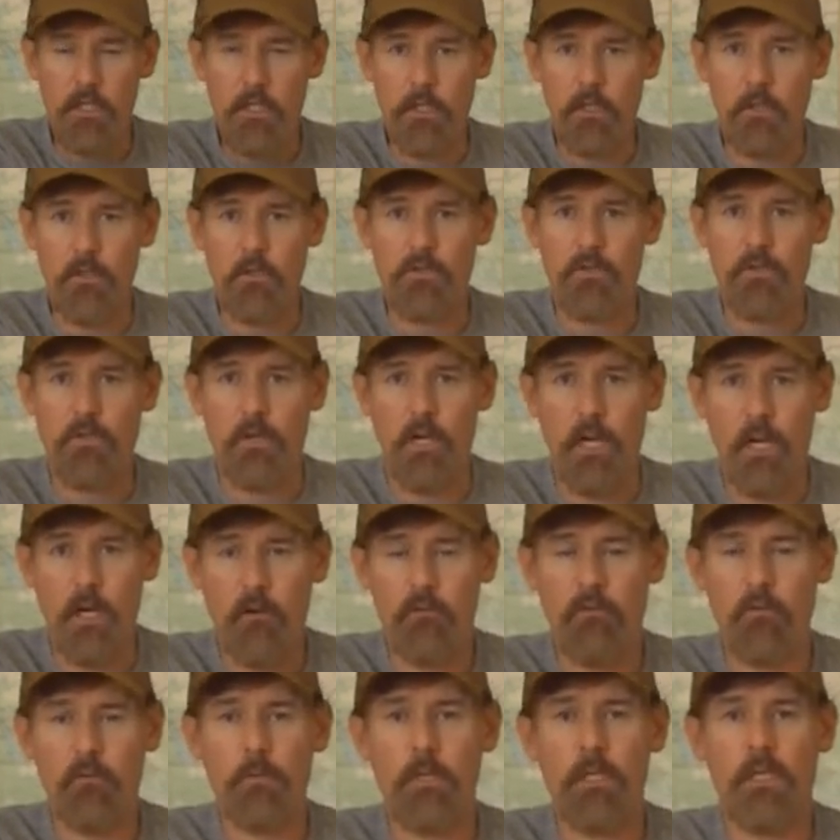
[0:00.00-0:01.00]
years or
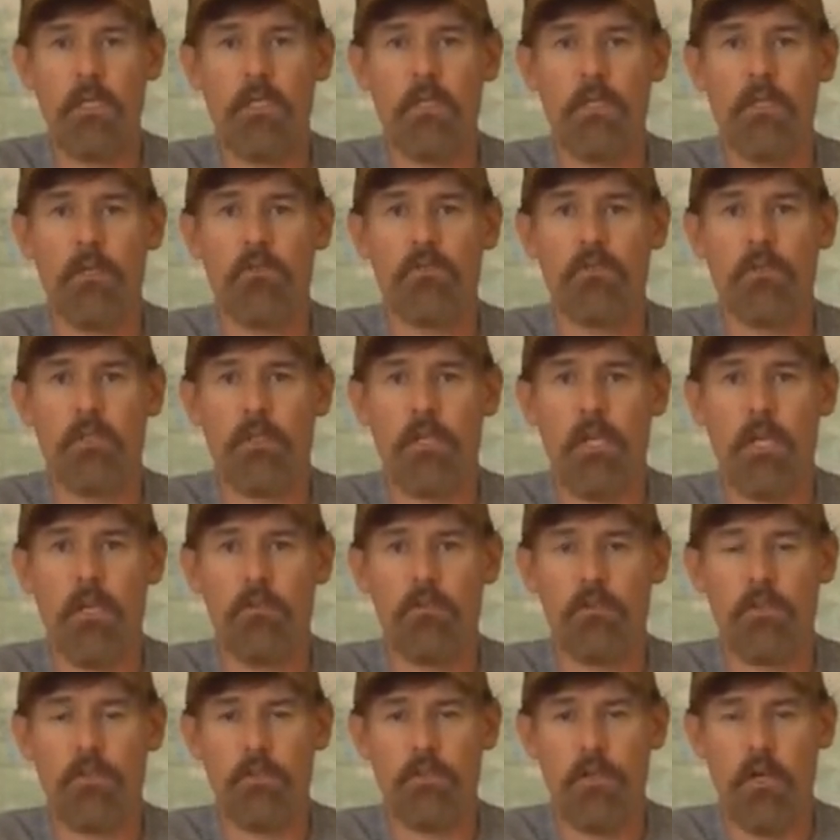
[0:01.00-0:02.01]
however many years it
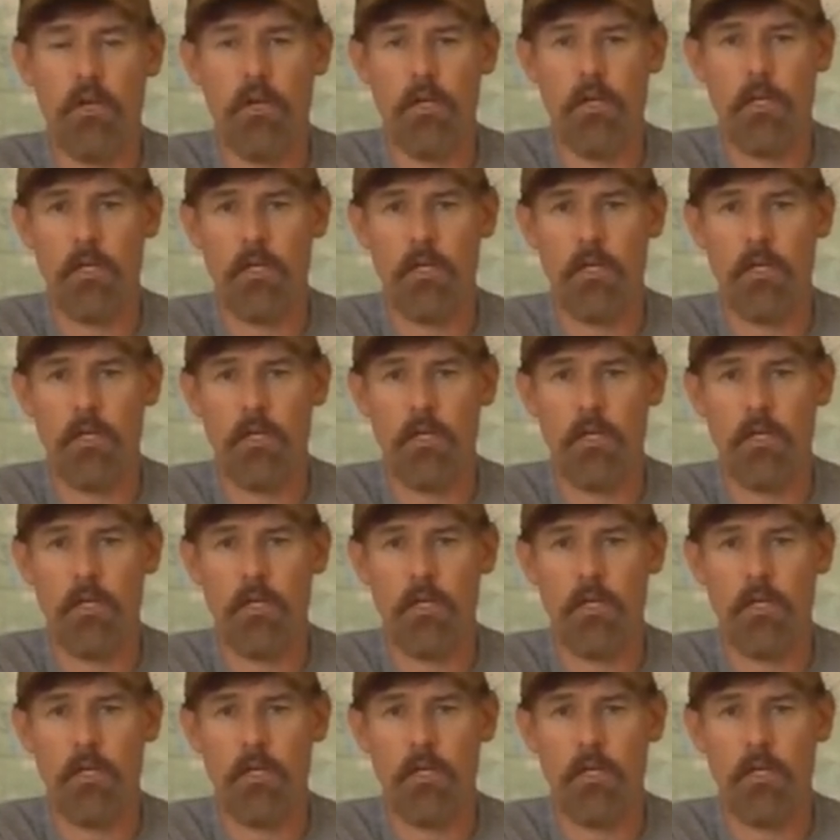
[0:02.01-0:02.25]
takes to draw